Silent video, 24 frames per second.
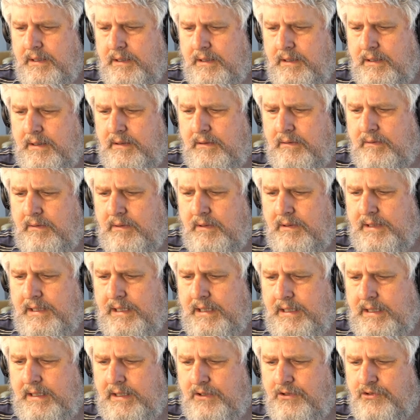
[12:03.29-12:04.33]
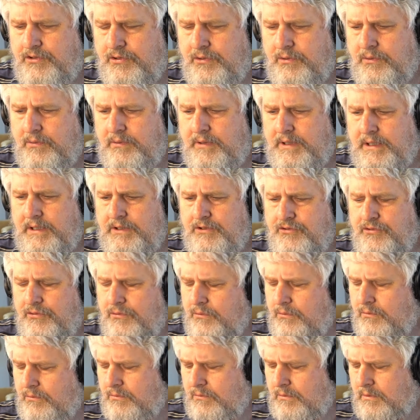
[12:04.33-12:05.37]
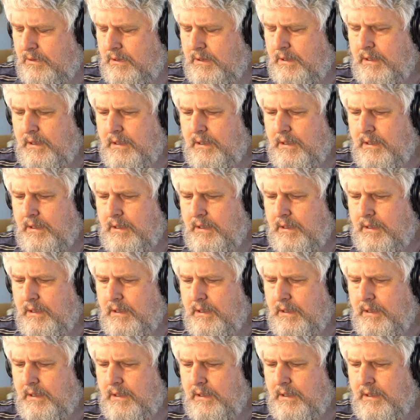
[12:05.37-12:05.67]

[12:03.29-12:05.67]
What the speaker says: leading to the 2